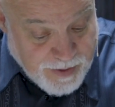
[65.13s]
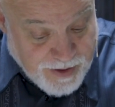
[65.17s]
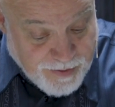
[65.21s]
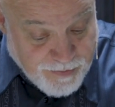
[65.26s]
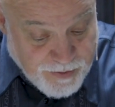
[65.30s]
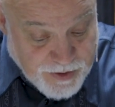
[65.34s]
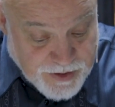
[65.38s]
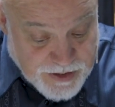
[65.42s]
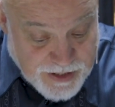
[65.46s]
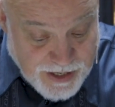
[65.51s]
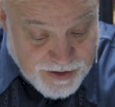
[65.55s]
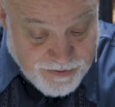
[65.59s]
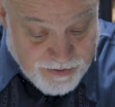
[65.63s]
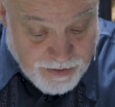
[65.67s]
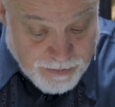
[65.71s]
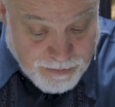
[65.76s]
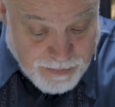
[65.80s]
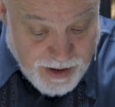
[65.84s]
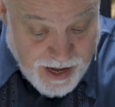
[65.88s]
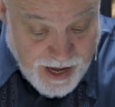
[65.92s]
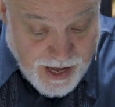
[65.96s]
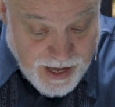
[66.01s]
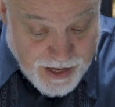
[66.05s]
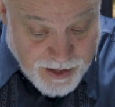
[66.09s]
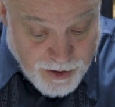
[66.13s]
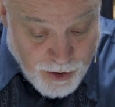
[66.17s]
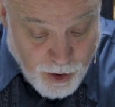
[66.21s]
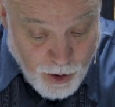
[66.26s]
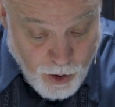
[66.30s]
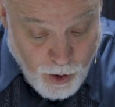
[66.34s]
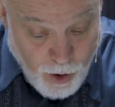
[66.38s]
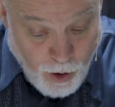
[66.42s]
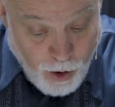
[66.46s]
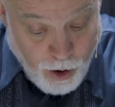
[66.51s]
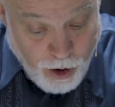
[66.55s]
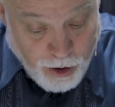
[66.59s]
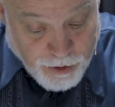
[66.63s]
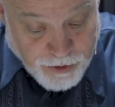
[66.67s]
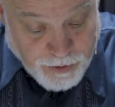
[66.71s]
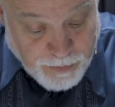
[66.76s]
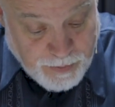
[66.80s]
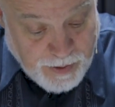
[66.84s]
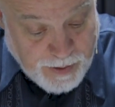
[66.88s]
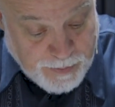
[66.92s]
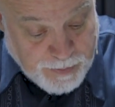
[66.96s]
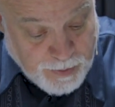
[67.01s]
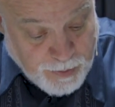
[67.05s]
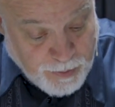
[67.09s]
And if we say from man, all the
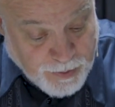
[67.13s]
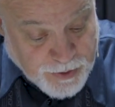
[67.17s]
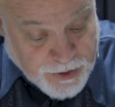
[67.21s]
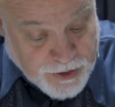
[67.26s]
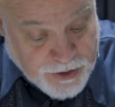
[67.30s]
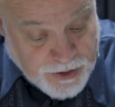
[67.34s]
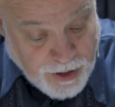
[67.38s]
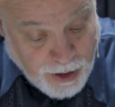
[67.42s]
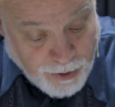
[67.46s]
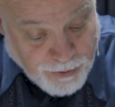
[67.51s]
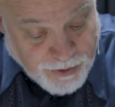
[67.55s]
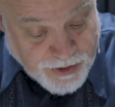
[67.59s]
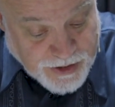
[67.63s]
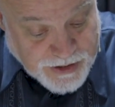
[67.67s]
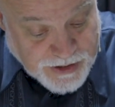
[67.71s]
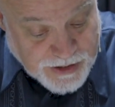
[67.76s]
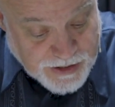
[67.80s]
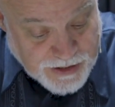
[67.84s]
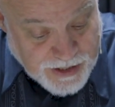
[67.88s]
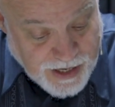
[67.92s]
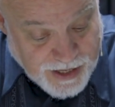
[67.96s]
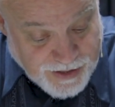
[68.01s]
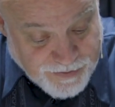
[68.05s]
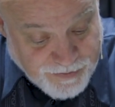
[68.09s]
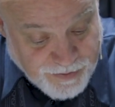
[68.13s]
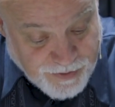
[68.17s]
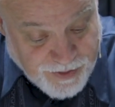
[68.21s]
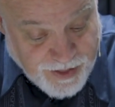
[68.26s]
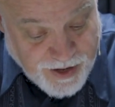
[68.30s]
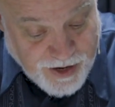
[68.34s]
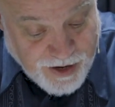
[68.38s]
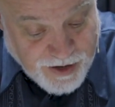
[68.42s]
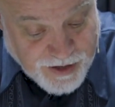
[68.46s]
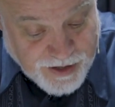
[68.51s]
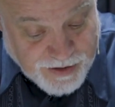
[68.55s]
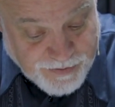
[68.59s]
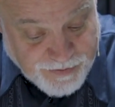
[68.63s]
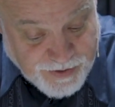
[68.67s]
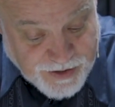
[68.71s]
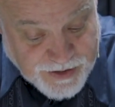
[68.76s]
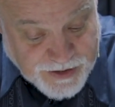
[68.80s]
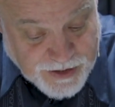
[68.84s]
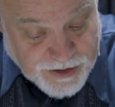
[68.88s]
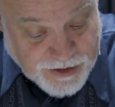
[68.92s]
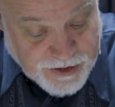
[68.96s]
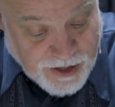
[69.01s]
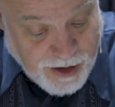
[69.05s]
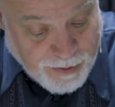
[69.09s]
people will stone us to death, for they are
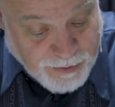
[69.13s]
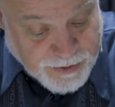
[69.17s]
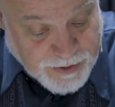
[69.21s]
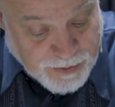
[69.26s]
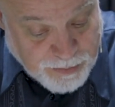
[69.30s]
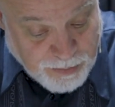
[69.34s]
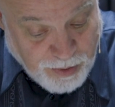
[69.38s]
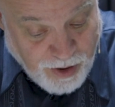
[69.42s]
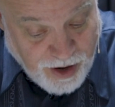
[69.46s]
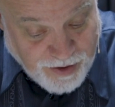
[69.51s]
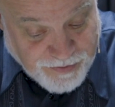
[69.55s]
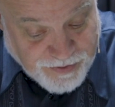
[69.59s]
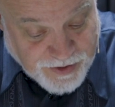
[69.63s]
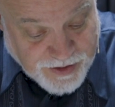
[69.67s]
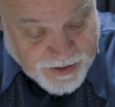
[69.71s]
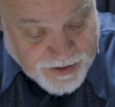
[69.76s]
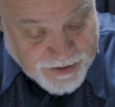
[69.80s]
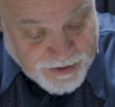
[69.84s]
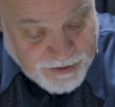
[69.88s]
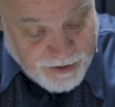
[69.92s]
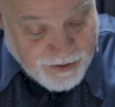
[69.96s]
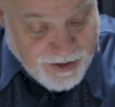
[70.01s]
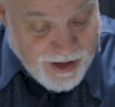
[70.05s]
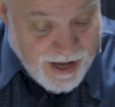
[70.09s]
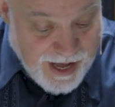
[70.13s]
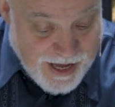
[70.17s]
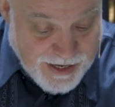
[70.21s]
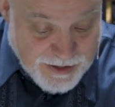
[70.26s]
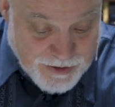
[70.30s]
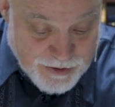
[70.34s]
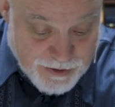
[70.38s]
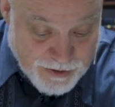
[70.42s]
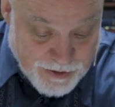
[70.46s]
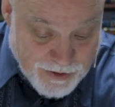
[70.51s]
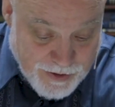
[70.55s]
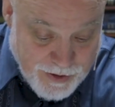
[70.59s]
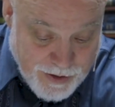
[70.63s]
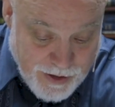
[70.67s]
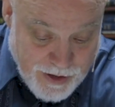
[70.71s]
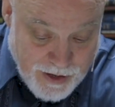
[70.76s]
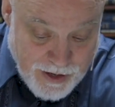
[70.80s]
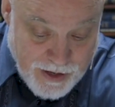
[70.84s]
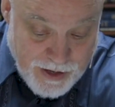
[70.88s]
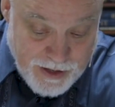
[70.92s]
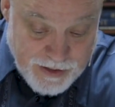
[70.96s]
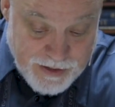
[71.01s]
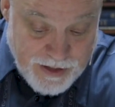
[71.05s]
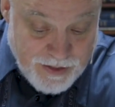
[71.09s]
convinced that John was a prophet." So they answered
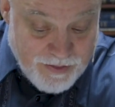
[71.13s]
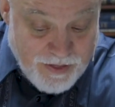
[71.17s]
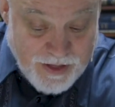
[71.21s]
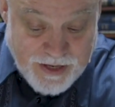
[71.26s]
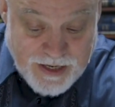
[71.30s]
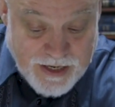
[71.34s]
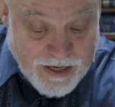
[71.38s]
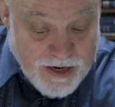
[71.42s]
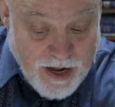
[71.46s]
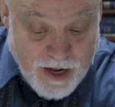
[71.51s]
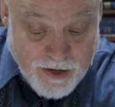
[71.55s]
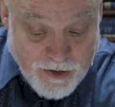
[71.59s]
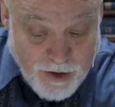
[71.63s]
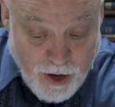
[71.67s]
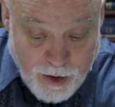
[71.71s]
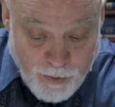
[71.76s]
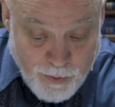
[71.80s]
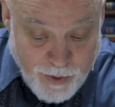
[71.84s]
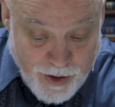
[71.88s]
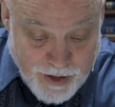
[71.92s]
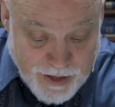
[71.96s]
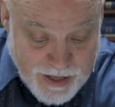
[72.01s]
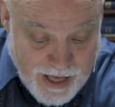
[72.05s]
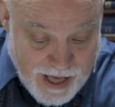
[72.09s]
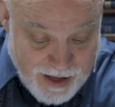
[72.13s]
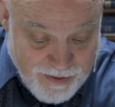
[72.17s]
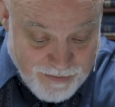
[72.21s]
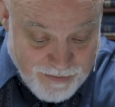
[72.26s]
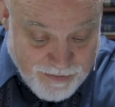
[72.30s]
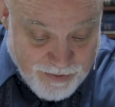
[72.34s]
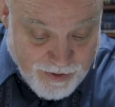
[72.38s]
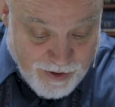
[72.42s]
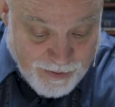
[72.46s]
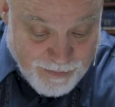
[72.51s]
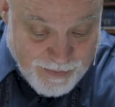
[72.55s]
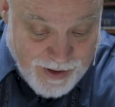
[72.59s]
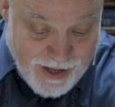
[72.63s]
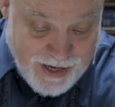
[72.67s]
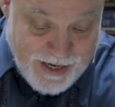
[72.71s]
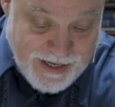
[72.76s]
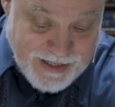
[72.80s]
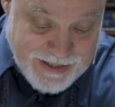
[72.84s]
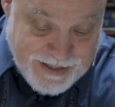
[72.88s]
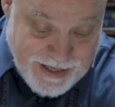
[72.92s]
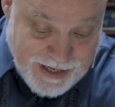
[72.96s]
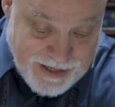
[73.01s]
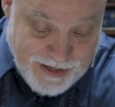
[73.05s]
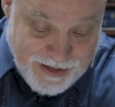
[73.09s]
that they did not know where it came from. And he
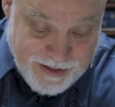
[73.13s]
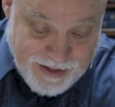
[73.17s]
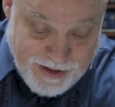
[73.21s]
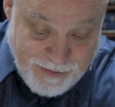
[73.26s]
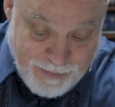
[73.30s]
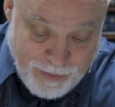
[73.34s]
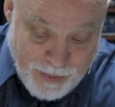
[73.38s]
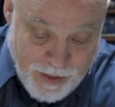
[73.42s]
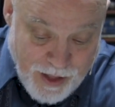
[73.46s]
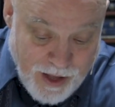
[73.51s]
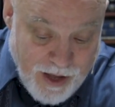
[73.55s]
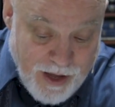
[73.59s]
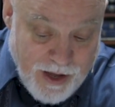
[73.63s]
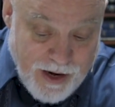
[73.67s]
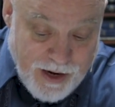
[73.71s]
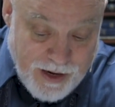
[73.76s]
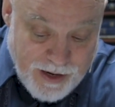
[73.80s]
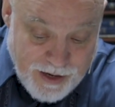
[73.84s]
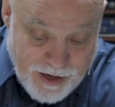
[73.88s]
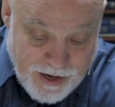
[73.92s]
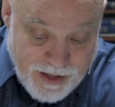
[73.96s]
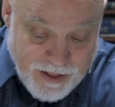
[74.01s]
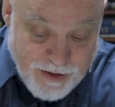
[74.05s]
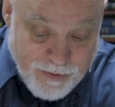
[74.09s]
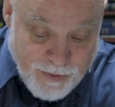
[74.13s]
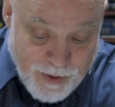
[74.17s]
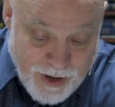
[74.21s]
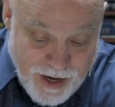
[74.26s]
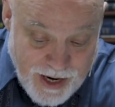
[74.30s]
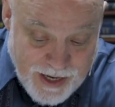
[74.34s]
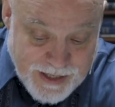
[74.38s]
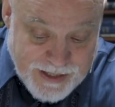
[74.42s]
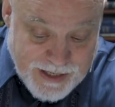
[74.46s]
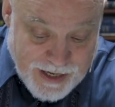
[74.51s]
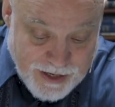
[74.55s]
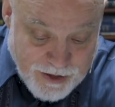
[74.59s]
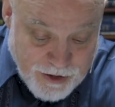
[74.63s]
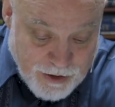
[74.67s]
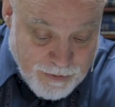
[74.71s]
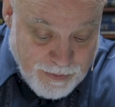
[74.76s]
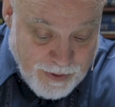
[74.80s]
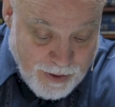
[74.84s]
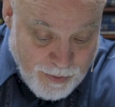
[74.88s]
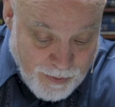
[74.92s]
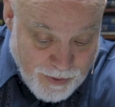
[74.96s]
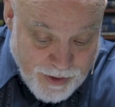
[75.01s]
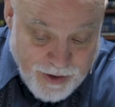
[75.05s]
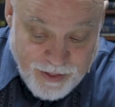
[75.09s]
said to them, "Neither will I tell you
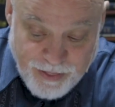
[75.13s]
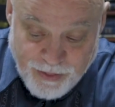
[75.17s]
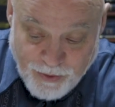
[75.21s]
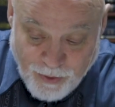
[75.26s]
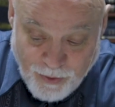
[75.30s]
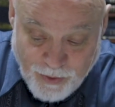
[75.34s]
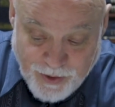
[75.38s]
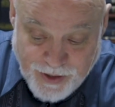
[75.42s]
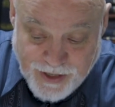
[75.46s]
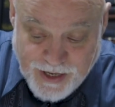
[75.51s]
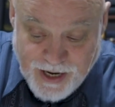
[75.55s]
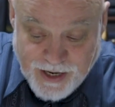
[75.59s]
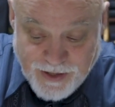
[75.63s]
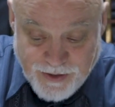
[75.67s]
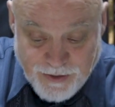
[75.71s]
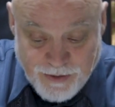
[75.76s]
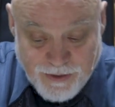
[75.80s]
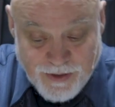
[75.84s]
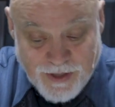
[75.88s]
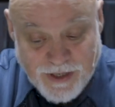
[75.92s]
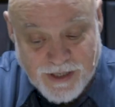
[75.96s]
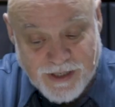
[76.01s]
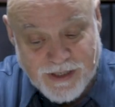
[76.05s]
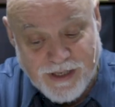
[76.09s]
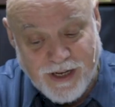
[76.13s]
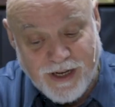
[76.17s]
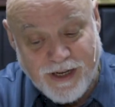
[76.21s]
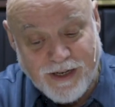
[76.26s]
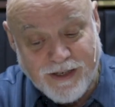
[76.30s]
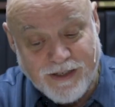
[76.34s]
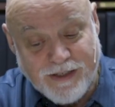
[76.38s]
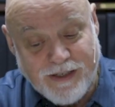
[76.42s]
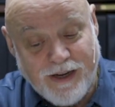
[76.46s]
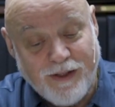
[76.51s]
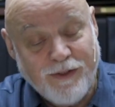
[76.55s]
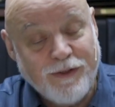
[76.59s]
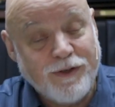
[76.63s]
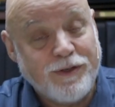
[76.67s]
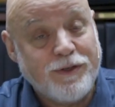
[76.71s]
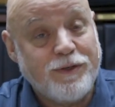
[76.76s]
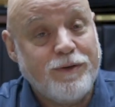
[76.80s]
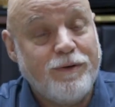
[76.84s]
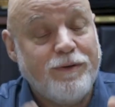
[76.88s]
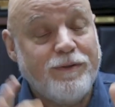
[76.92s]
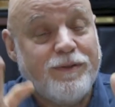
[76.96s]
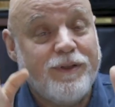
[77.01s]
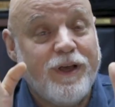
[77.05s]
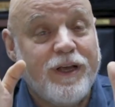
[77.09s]
by what authority I do these things." Now, there's
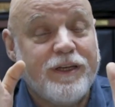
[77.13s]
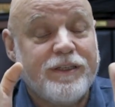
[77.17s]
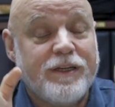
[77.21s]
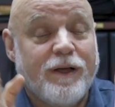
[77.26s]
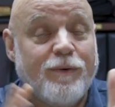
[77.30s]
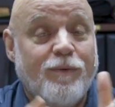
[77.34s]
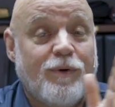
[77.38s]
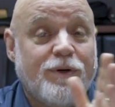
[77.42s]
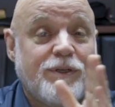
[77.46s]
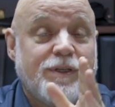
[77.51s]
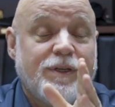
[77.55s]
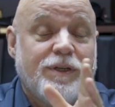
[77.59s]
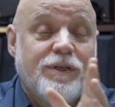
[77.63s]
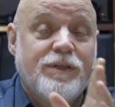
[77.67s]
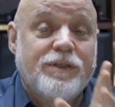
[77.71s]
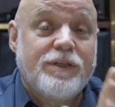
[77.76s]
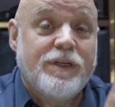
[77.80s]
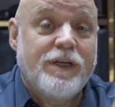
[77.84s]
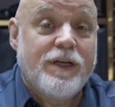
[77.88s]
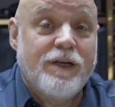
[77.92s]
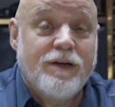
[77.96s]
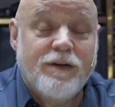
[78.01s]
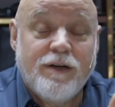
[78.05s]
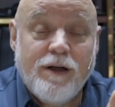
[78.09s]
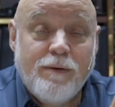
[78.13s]
two things I want you to see here.